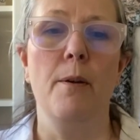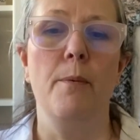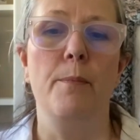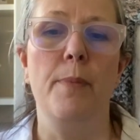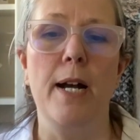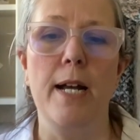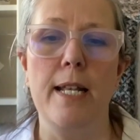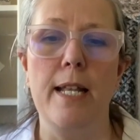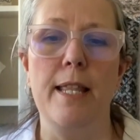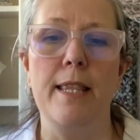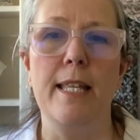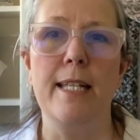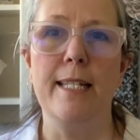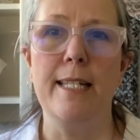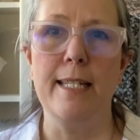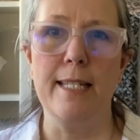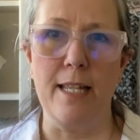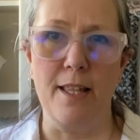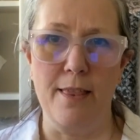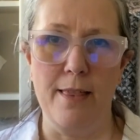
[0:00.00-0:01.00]
but this
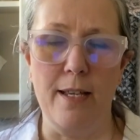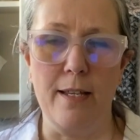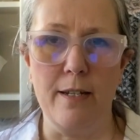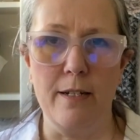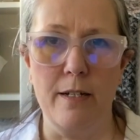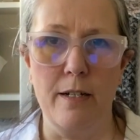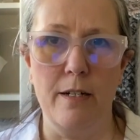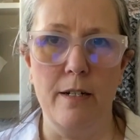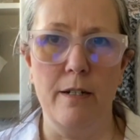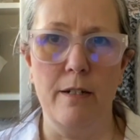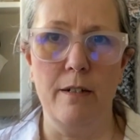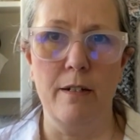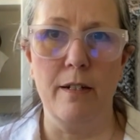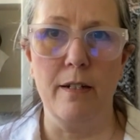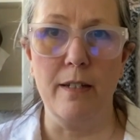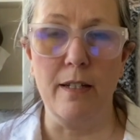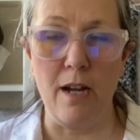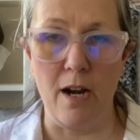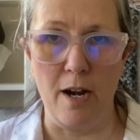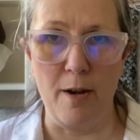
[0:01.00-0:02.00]
is a thicker
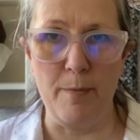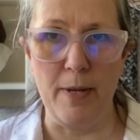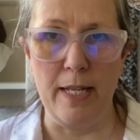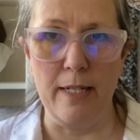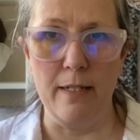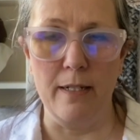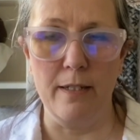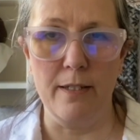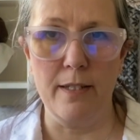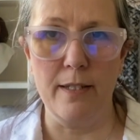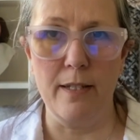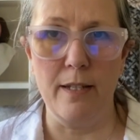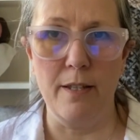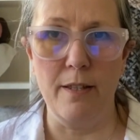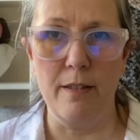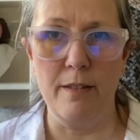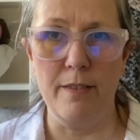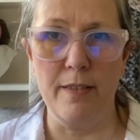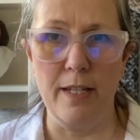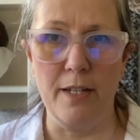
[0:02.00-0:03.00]
garment,
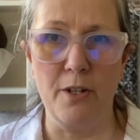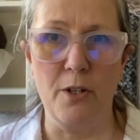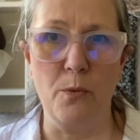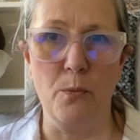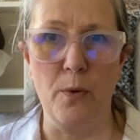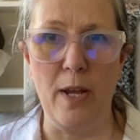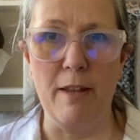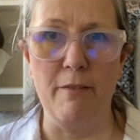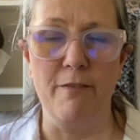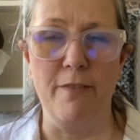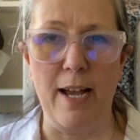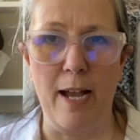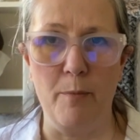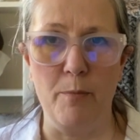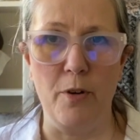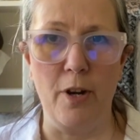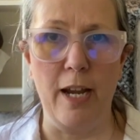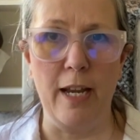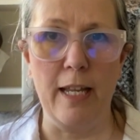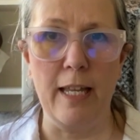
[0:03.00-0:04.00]
thicker weight
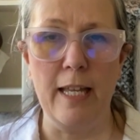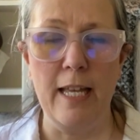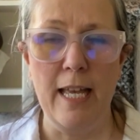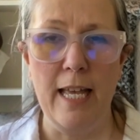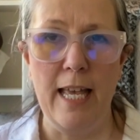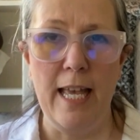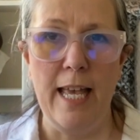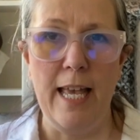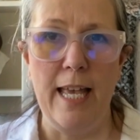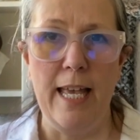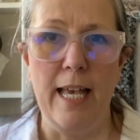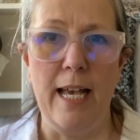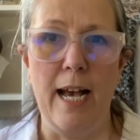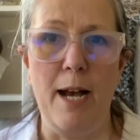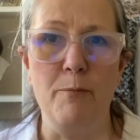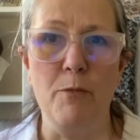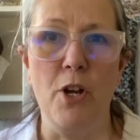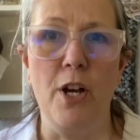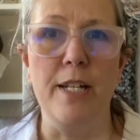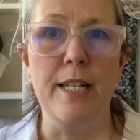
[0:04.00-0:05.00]
fabric.
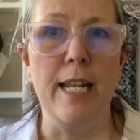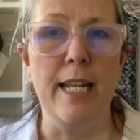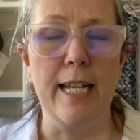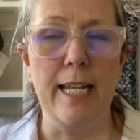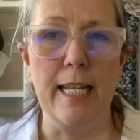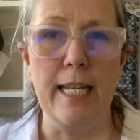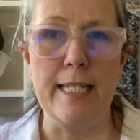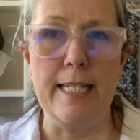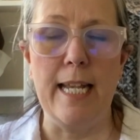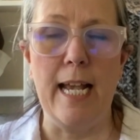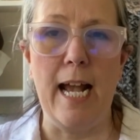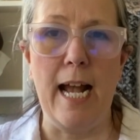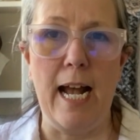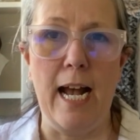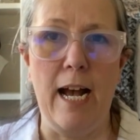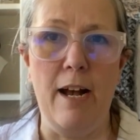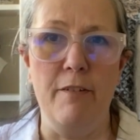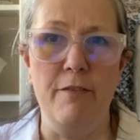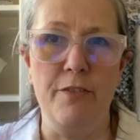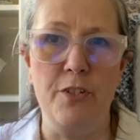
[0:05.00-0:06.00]
I'm not knitting it to
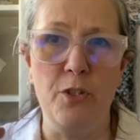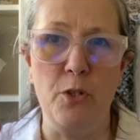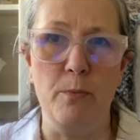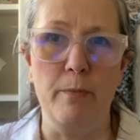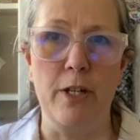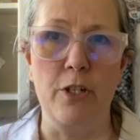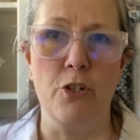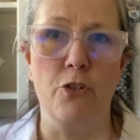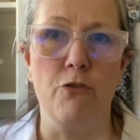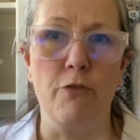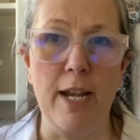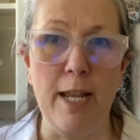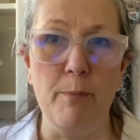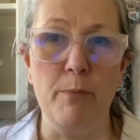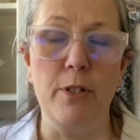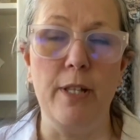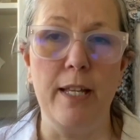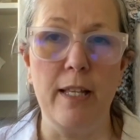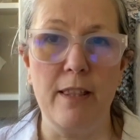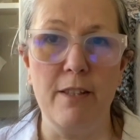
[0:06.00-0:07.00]
have so much
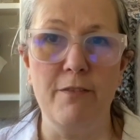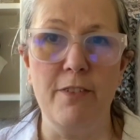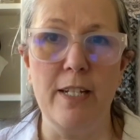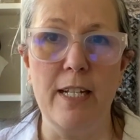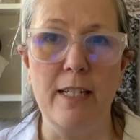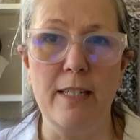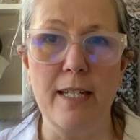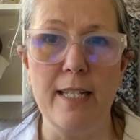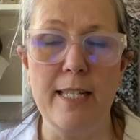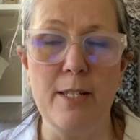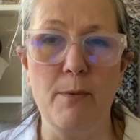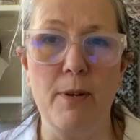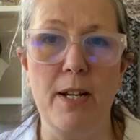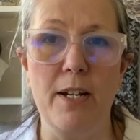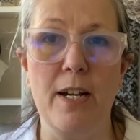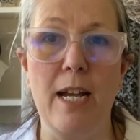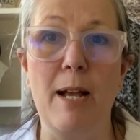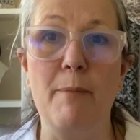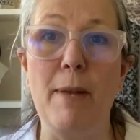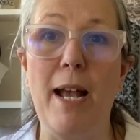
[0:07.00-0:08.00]
drape like the vanilla
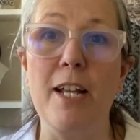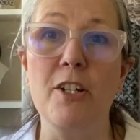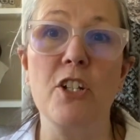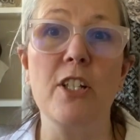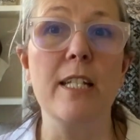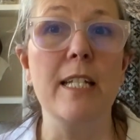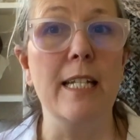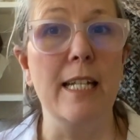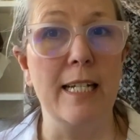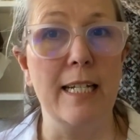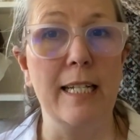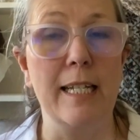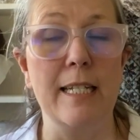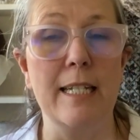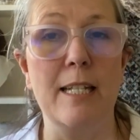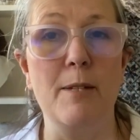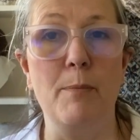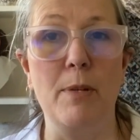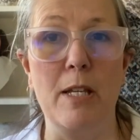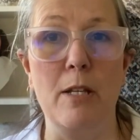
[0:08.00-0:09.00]
sweater. I'm actually knitting it
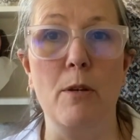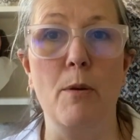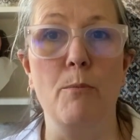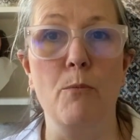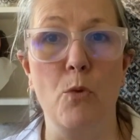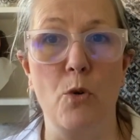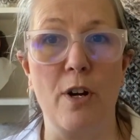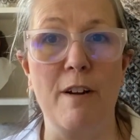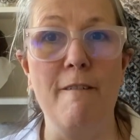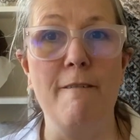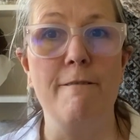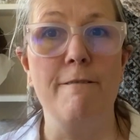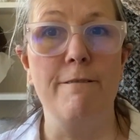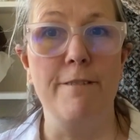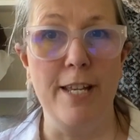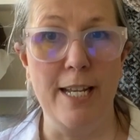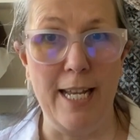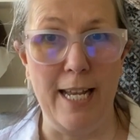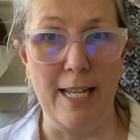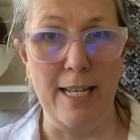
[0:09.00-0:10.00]
to be more
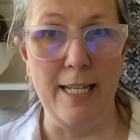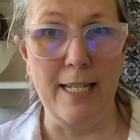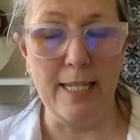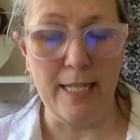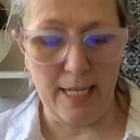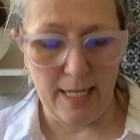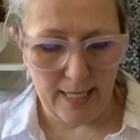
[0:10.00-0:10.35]
fitted,